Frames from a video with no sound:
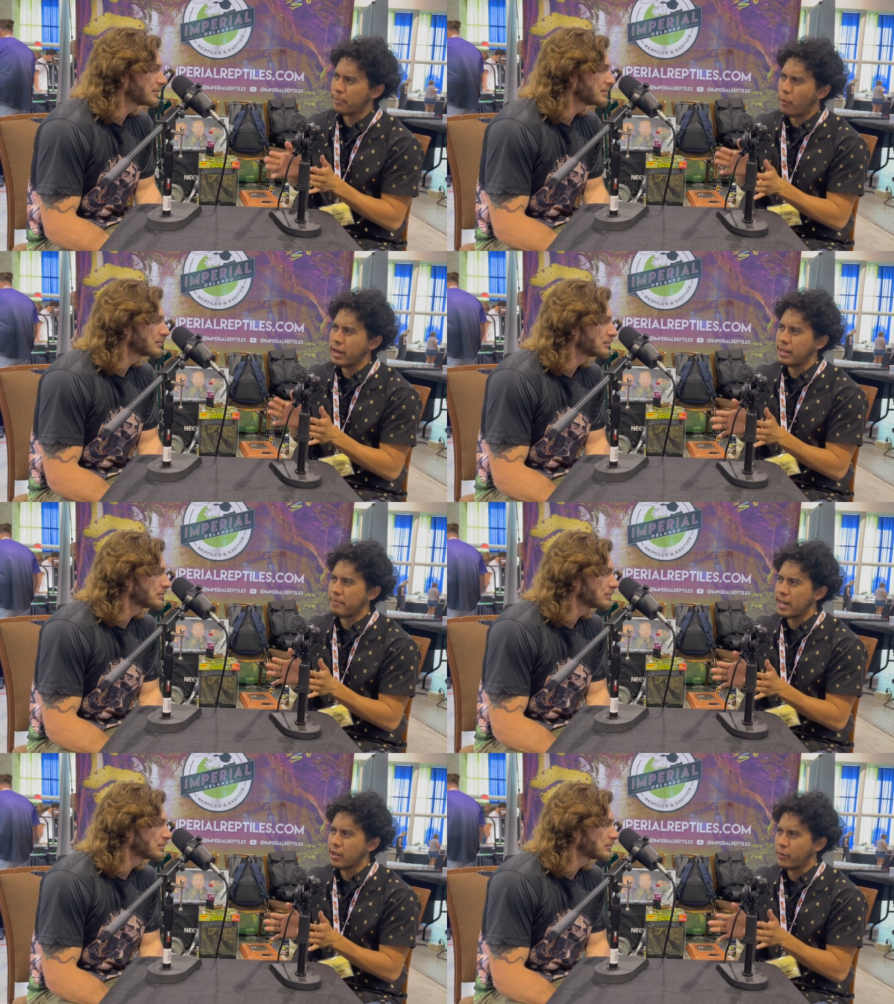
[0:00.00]
Speaker 1: point in the
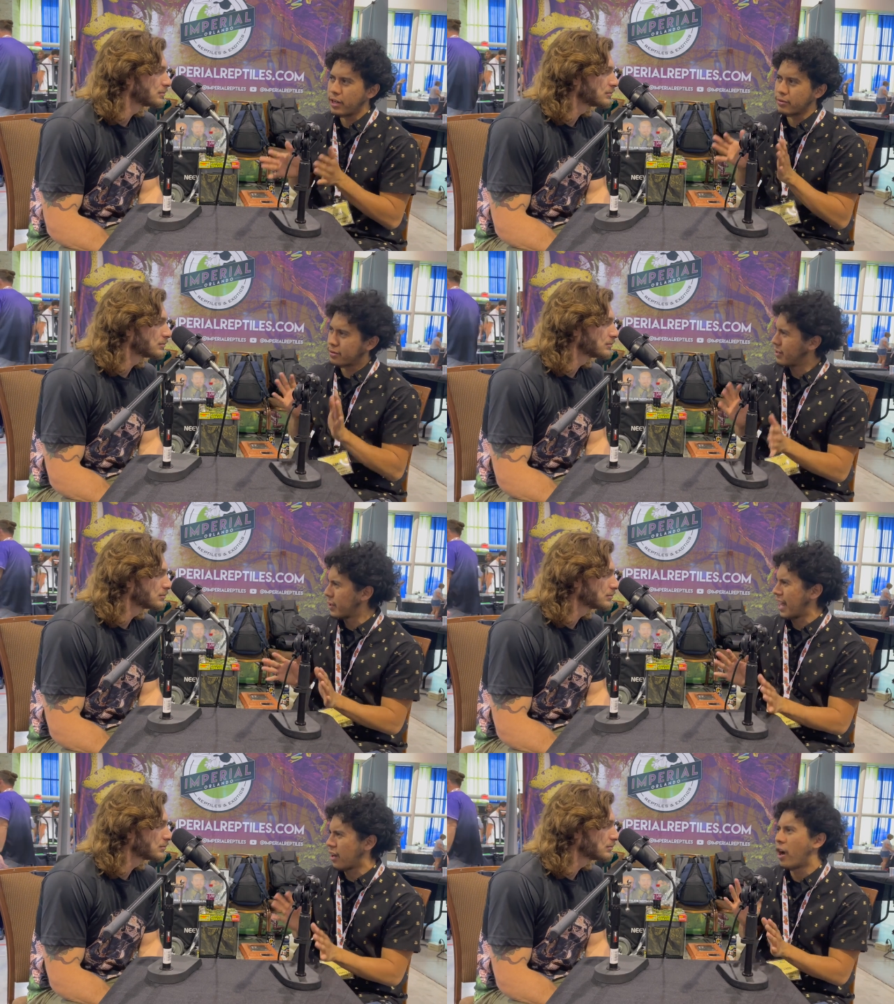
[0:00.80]
middle where you you
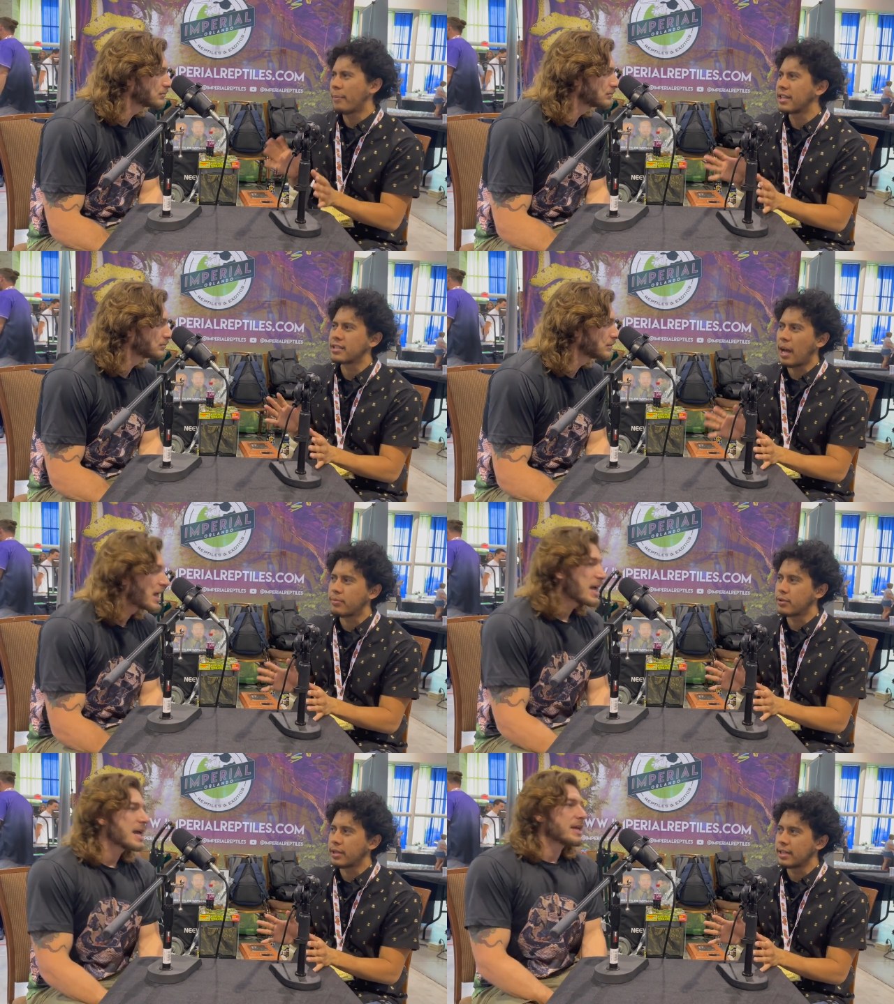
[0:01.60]
were like, oh, I'm gonna
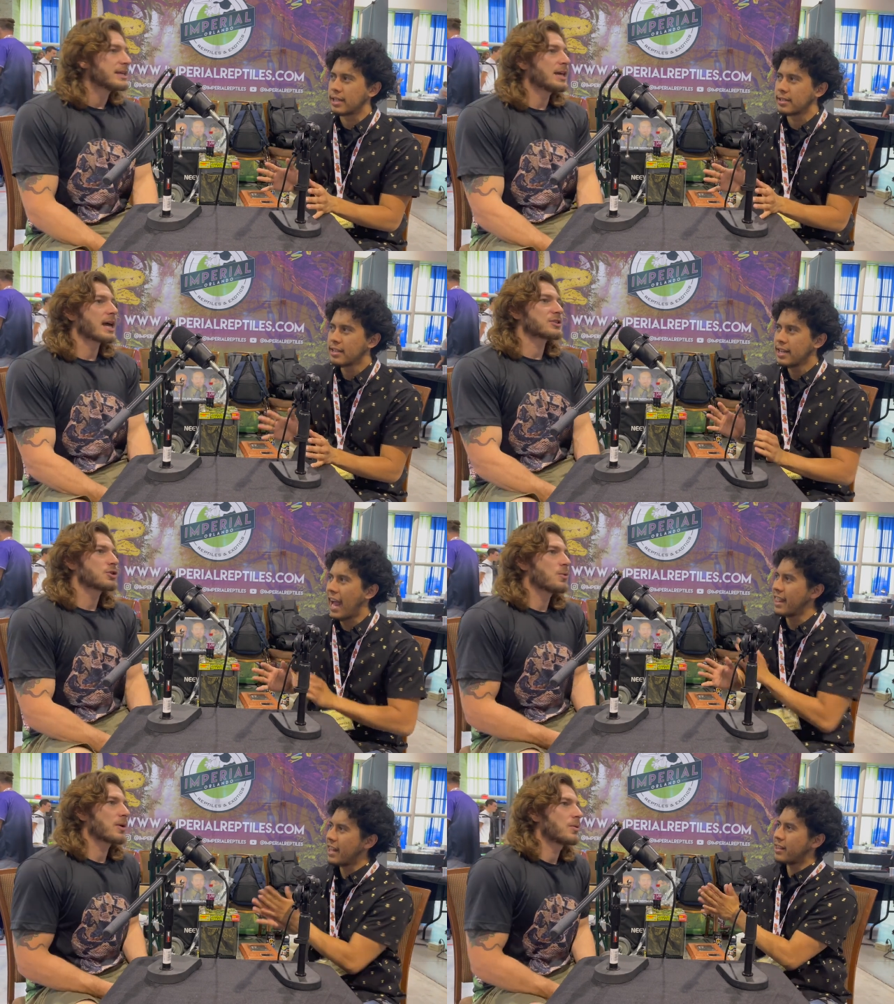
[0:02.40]
stop doing
Speaker 2: this. Yeah.
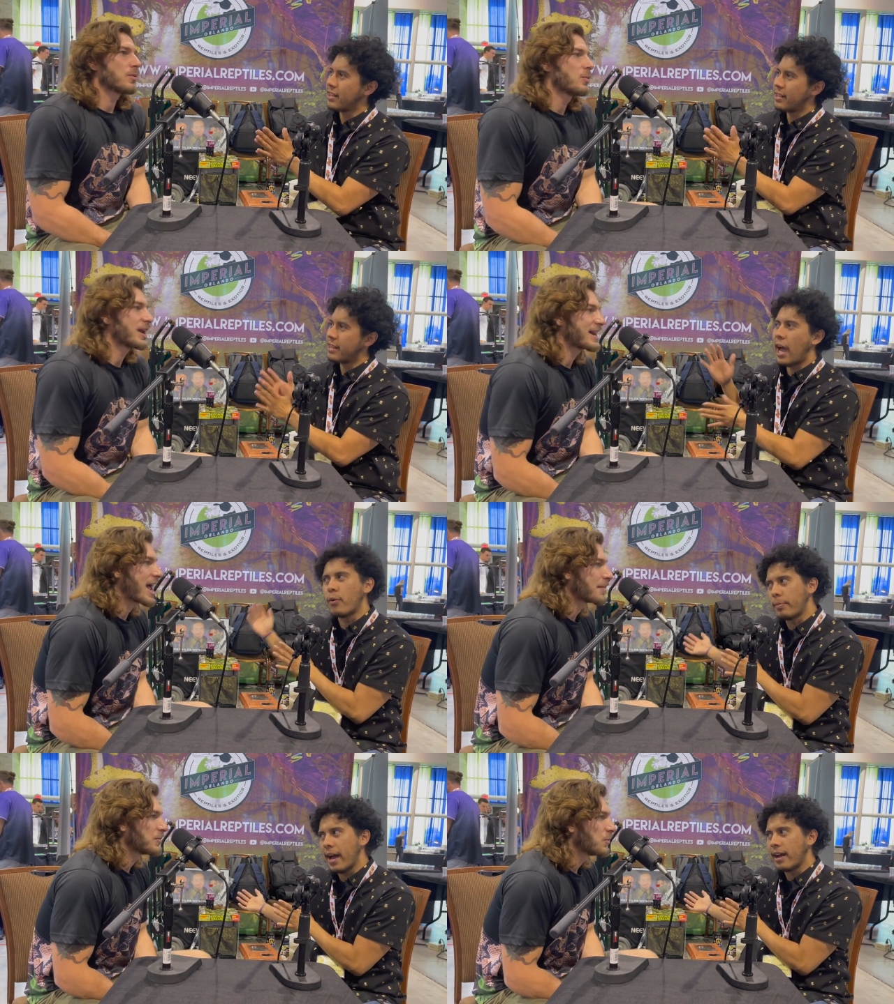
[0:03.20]
So and then what now
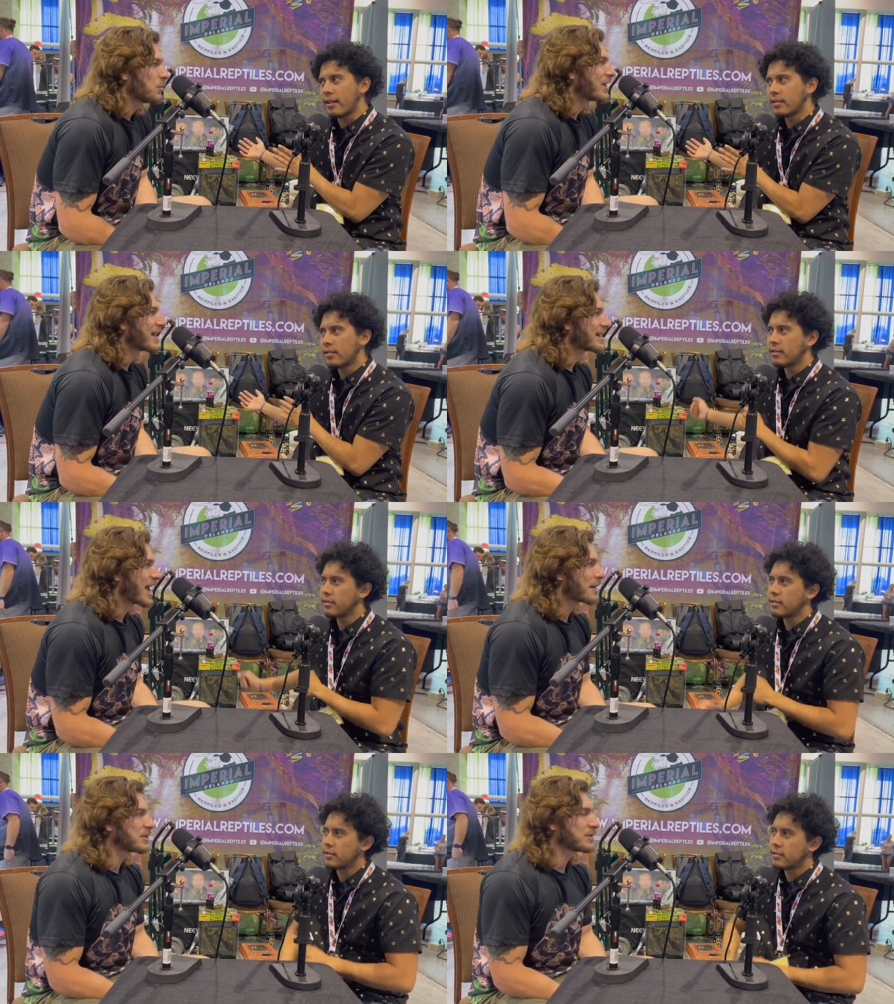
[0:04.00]
we're back. What had
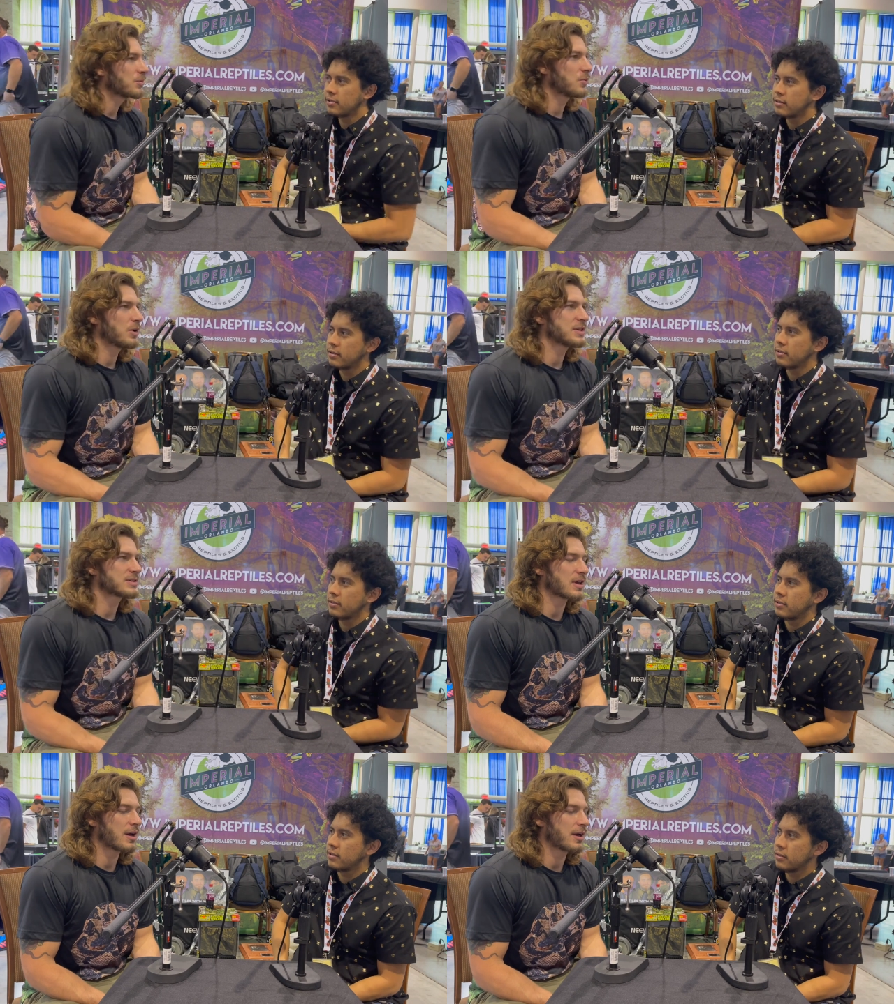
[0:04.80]
happened
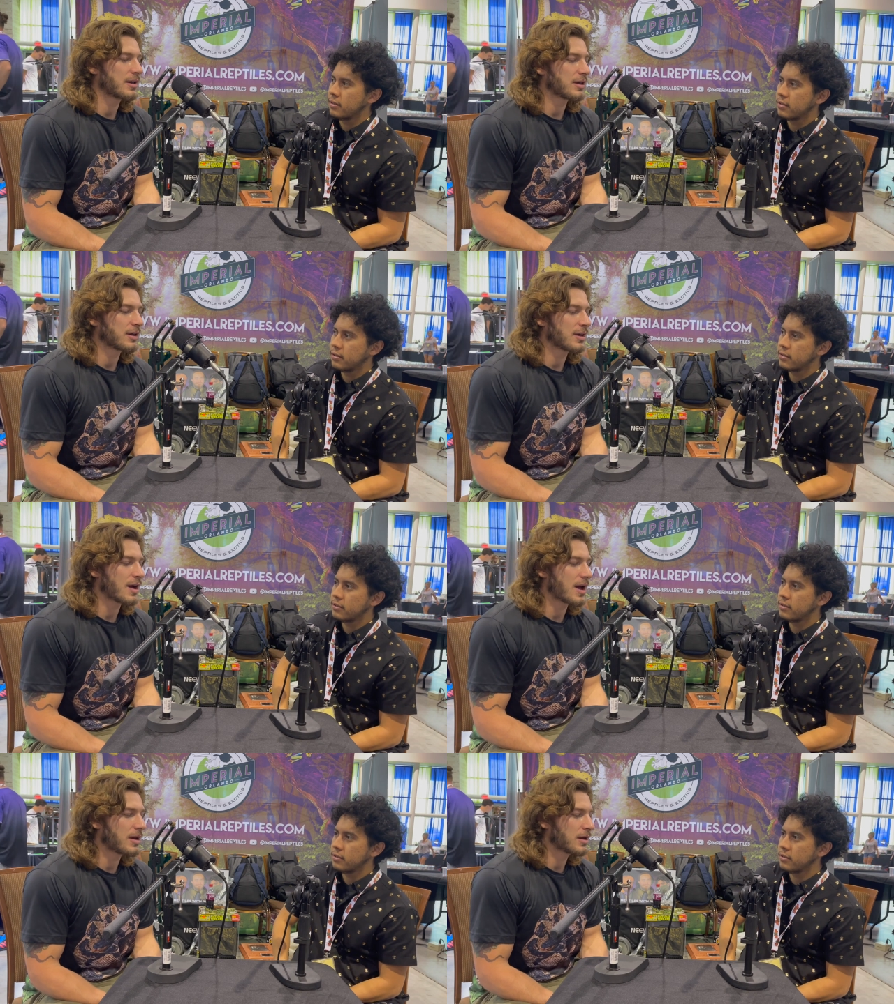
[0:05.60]
was uh,
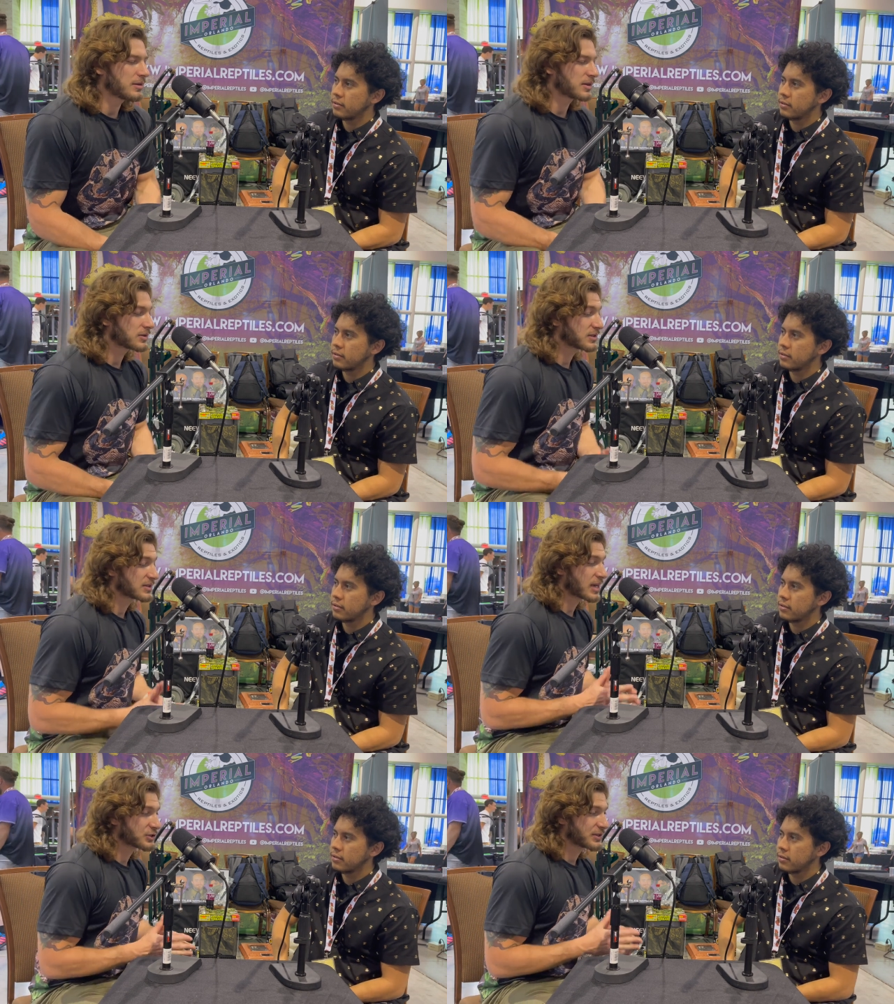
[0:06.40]
this this
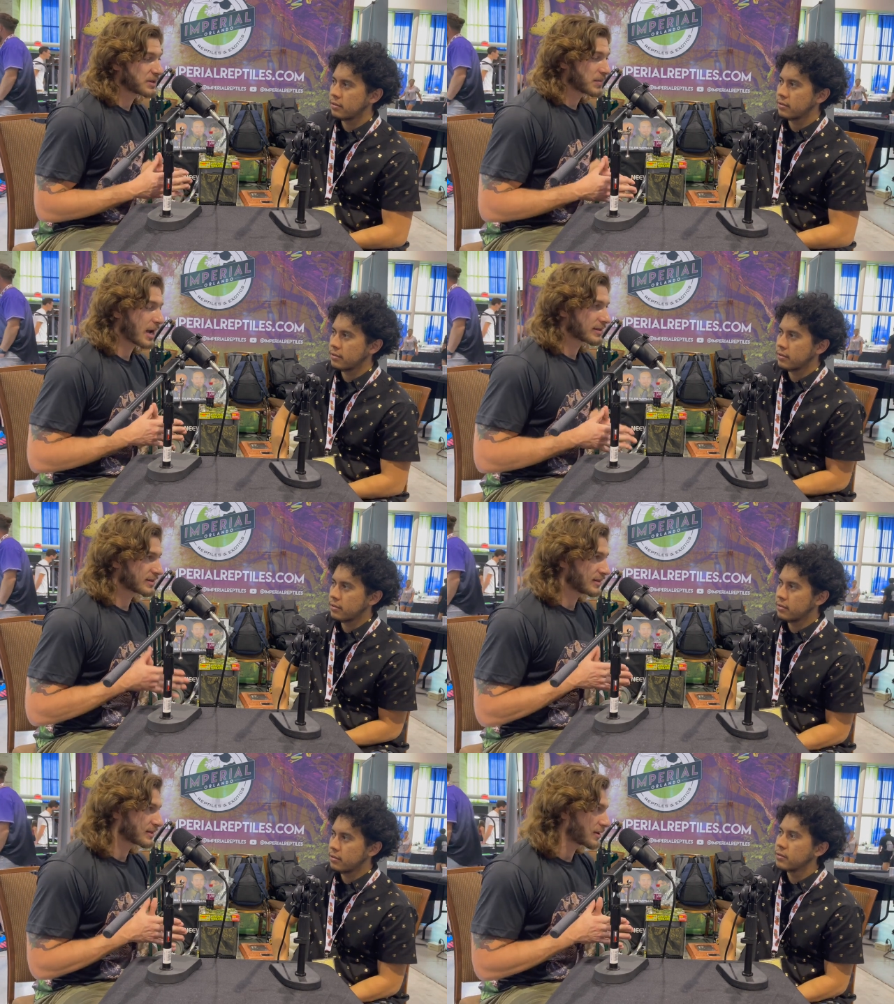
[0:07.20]
is actually some behind the
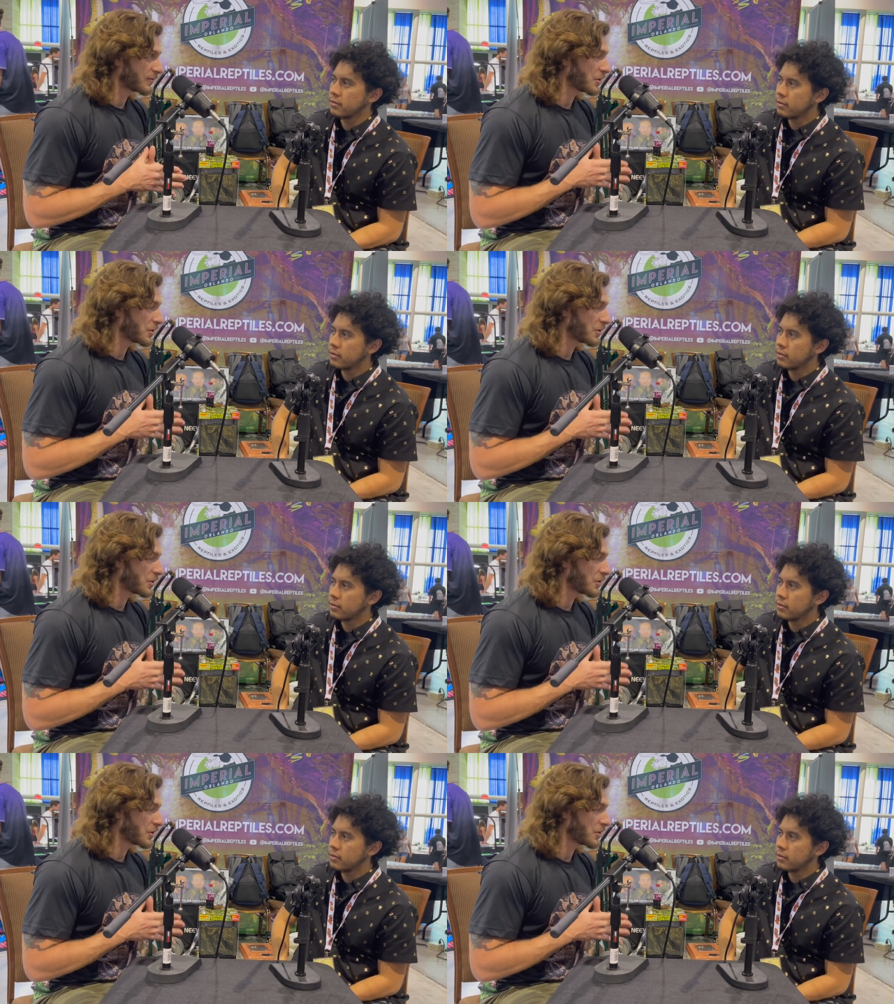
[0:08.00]
scenes stuff.